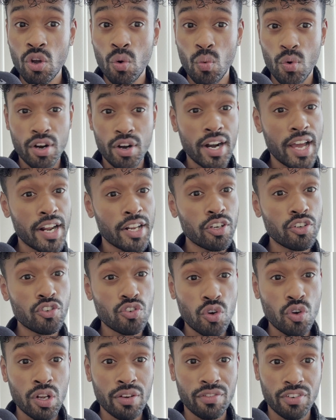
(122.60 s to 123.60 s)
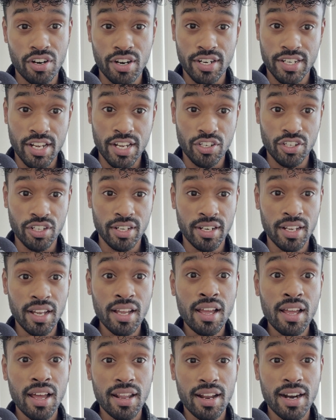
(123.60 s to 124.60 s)
we're not in control of our attention.
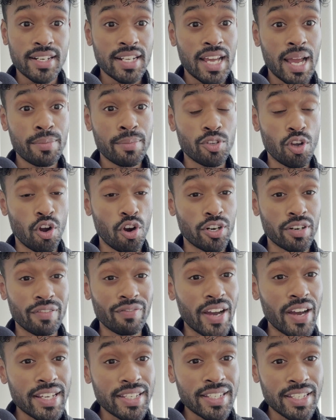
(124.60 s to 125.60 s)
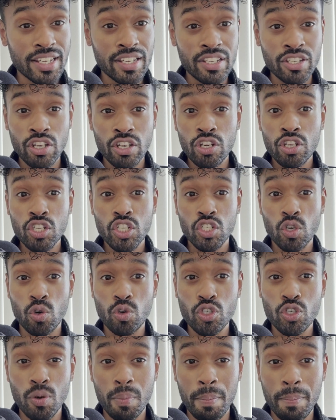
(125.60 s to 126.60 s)
A lot of times our devices,
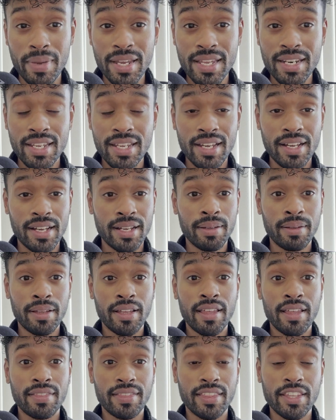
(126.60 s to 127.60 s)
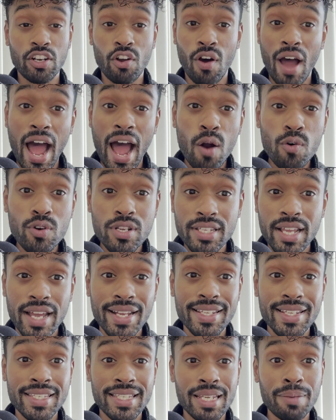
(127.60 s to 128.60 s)
social media,
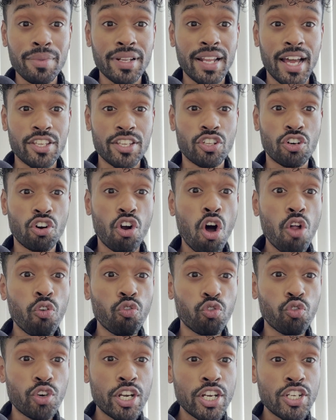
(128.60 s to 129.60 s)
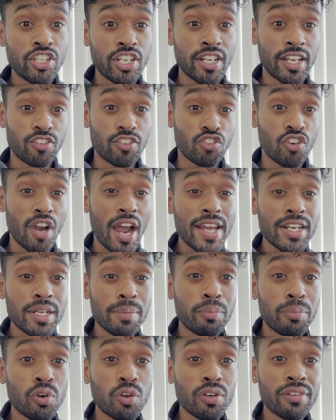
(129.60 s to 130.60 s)
outside stimuli, they're all reaching, trying to
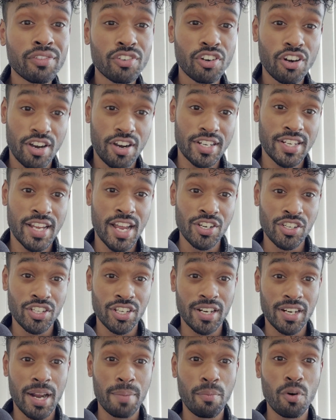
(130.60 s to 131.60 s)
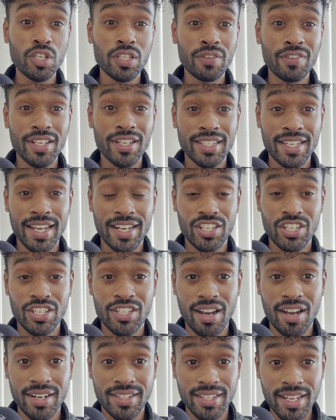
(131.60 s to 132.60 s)
pull for our attention, and most of us get
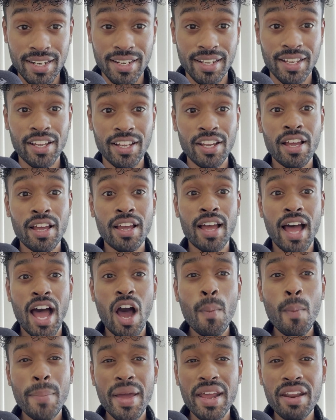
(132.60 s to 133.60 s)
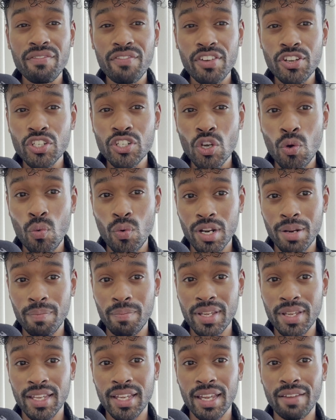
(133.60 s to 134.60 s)
sucked in. How beneficial would it
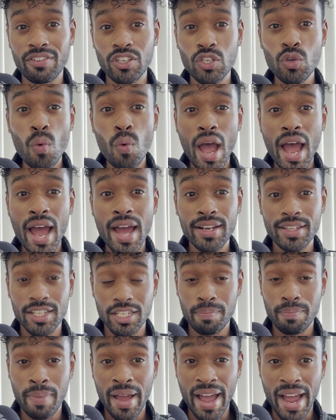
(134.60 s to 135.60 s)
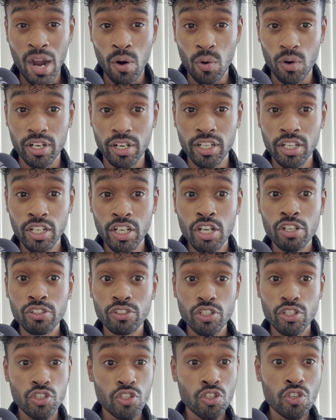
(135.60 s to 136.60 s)
be if you had this power
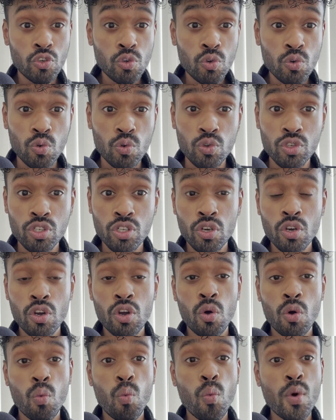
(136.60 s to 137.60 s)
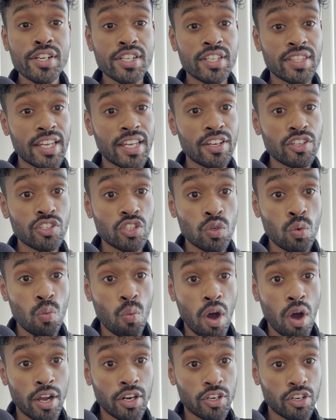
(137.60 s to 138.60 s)
to choose which things you
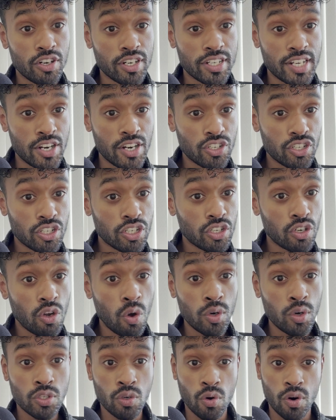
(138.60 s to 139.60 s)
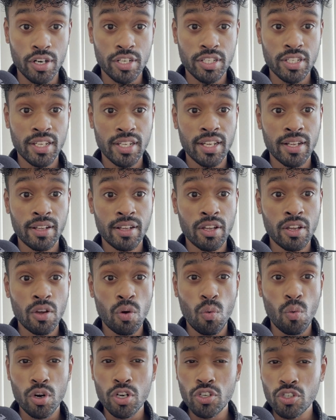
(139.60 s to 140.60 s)
want your attention to go towards?
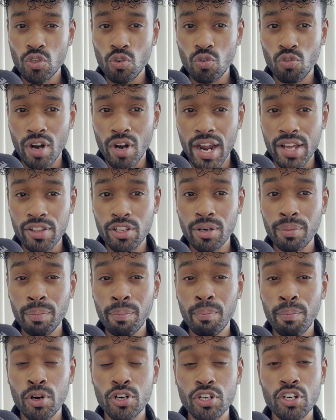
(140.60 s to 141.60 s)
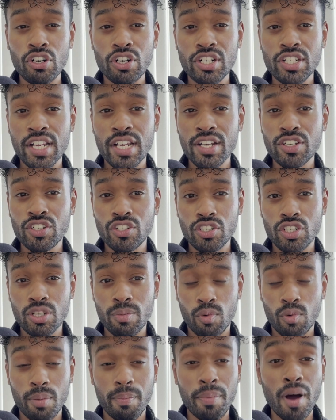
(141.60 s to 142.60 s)
Wouldn't you rather put your attention to
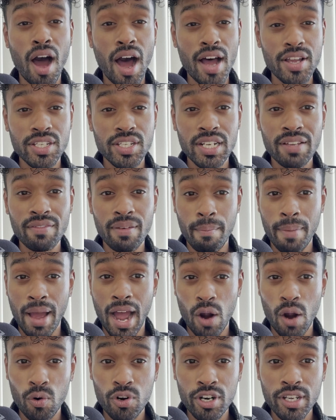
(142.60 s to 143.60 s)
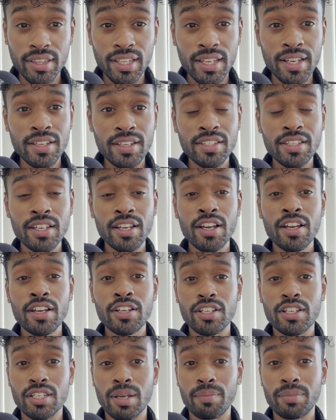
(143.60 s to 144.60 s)
more positive, empowering things,
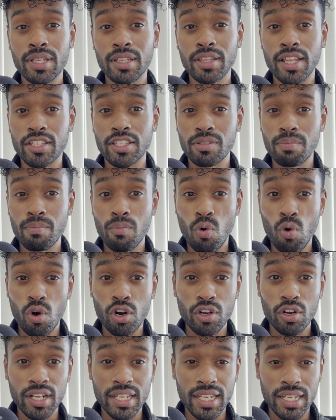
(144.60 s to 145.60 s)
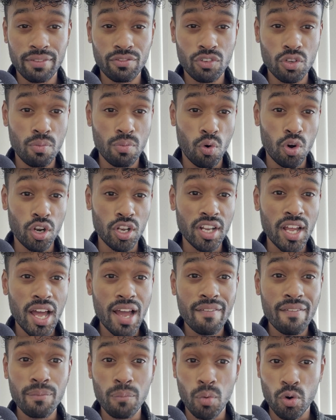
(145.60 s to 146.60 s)
to something that's more going to give you more
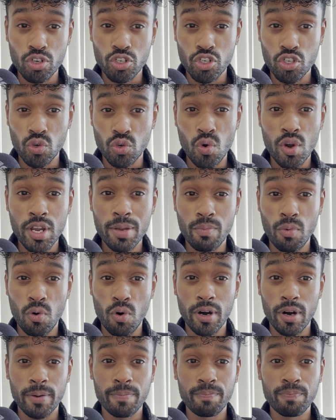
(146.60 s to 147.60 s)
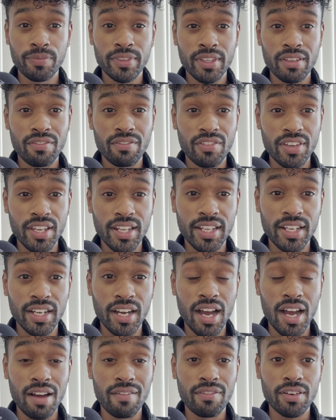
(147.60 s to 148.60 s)
love, more joy, more feeling
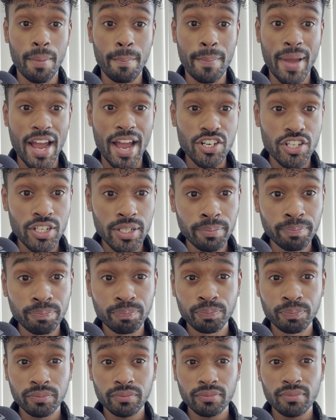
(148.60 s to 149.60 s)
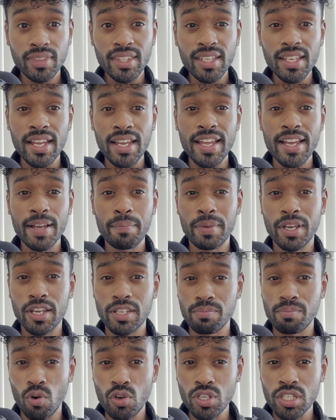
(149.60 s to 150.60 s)
of compassion? Because
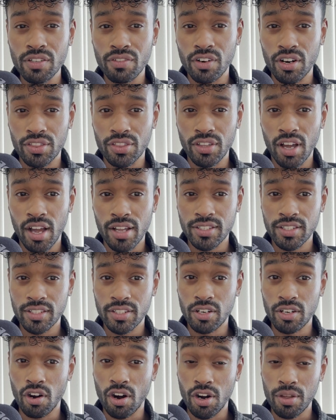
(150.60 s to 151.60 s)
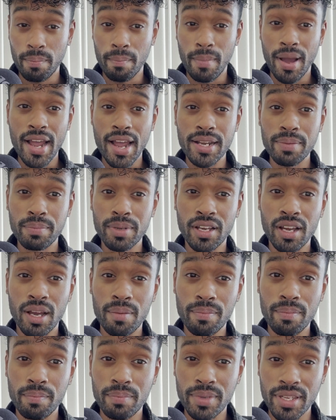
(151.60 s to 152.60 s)
most of our thoughts, our mind
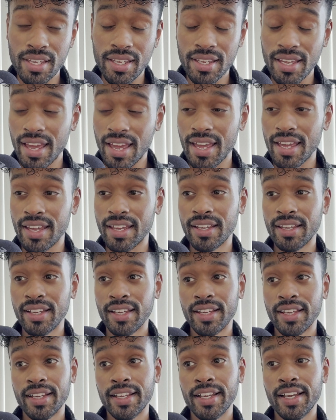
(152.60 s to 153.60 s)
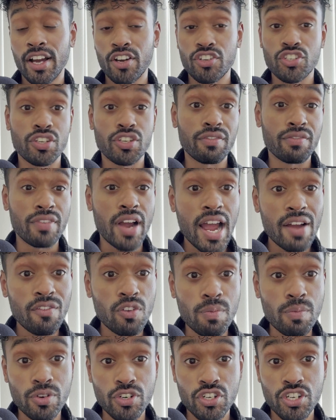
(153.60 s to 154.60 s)
being a
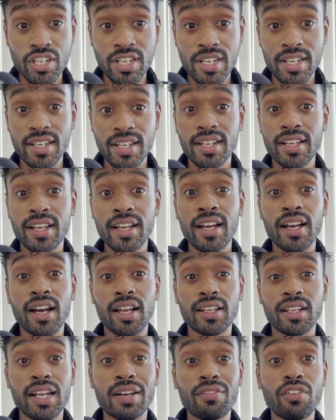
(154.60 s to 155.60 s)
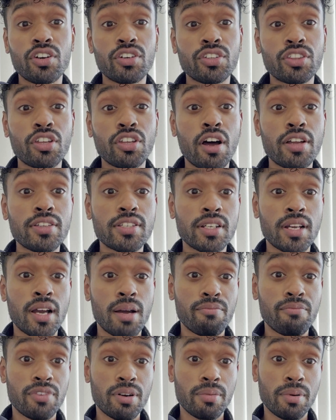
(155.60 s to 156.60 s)
survival machine, a lot of our thoughts
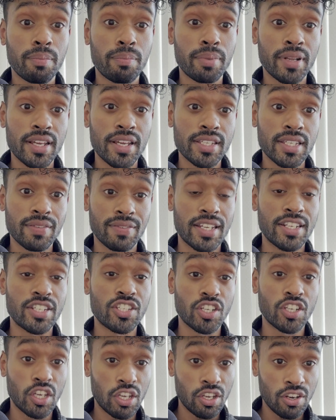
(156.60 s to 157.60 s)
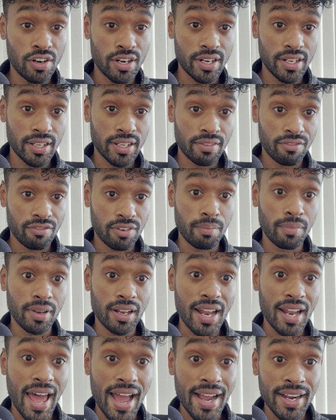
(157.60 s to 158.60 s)
come from a place of insecurity, from
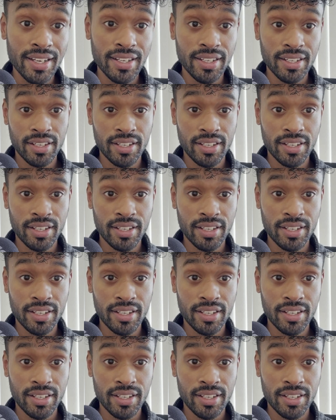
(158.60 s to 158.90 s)
lack